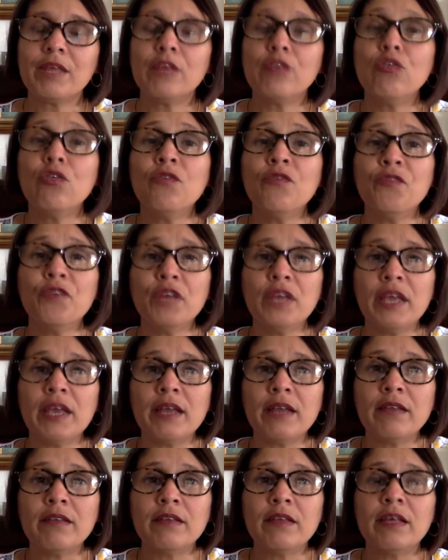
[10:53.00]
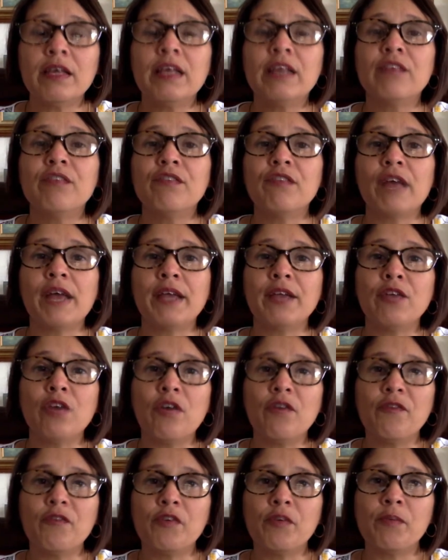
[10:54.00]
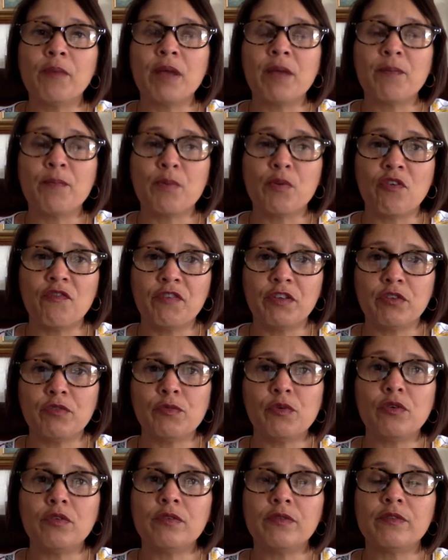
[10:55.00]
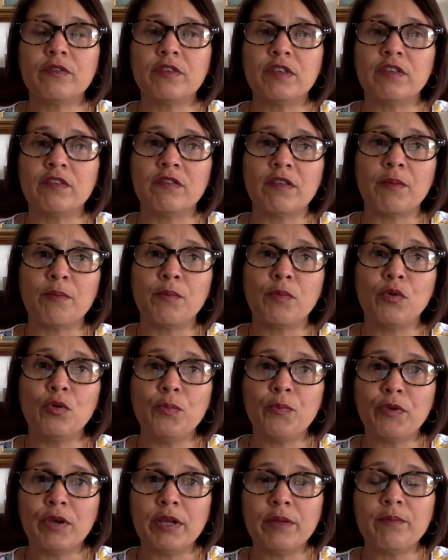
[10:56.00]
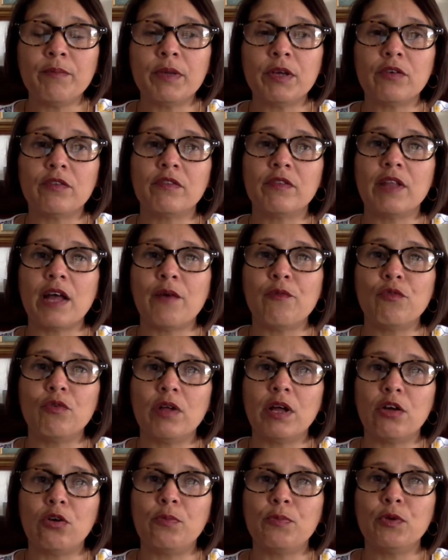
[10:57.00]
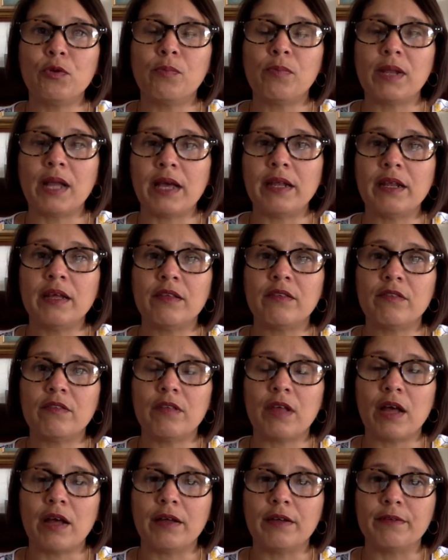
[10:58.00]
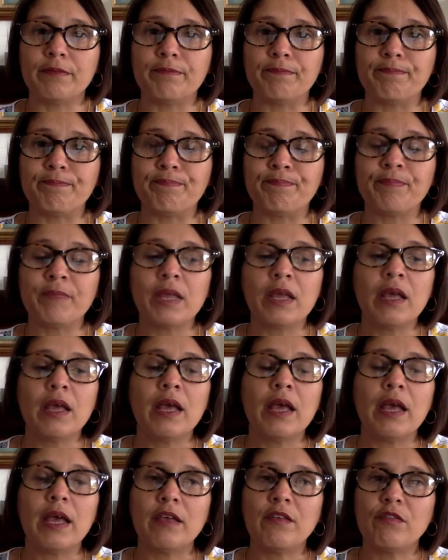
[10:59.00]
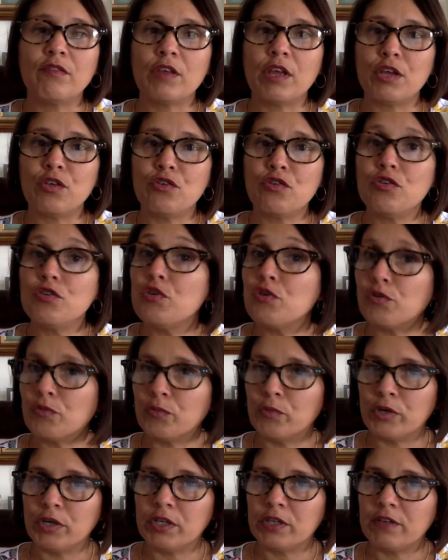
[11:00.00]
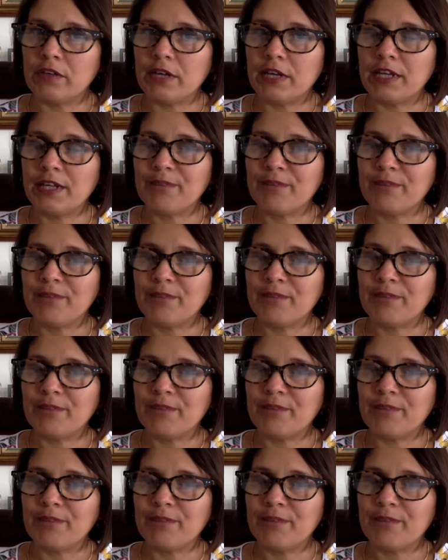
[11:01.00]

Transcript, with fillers: don't forget sign up for my profitable system blueprint because that will help you plan and um, schedule your workday.